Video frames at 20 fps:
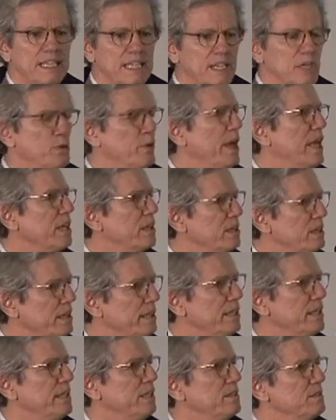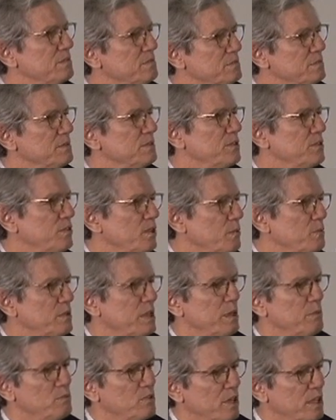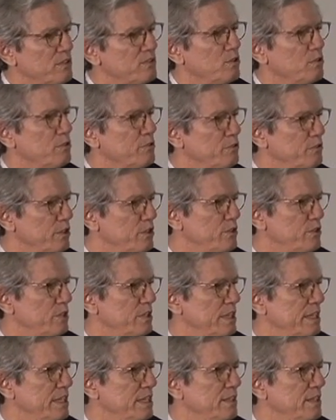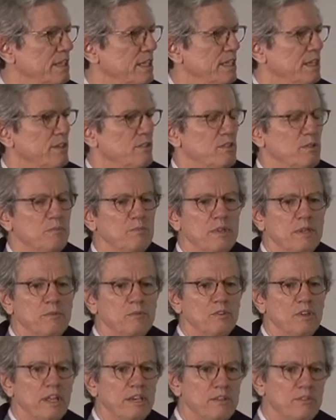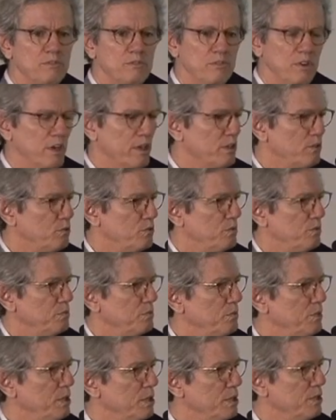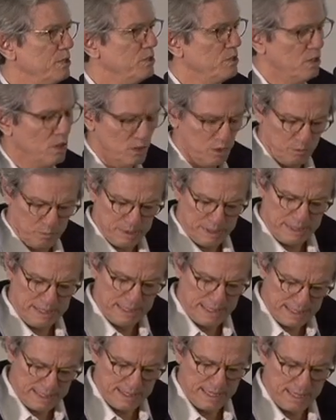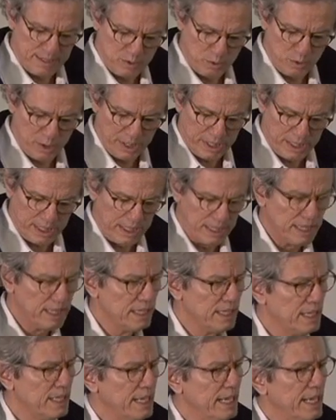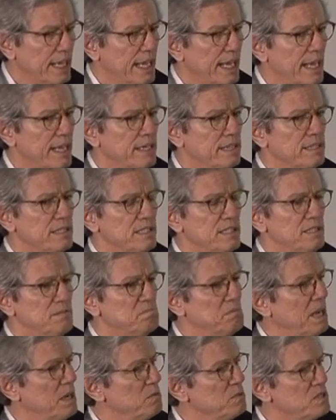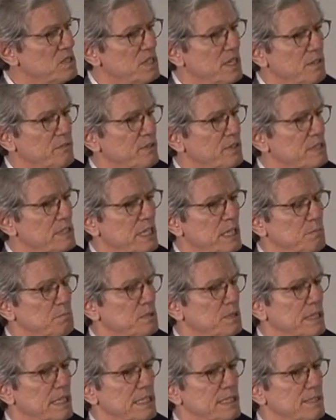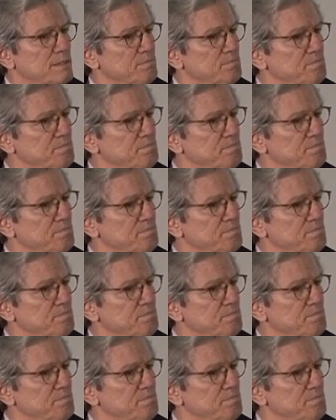irregularly, sometimes not so efficiently, sometimes not as far as we could go, but it's working. And I would say, for example, that,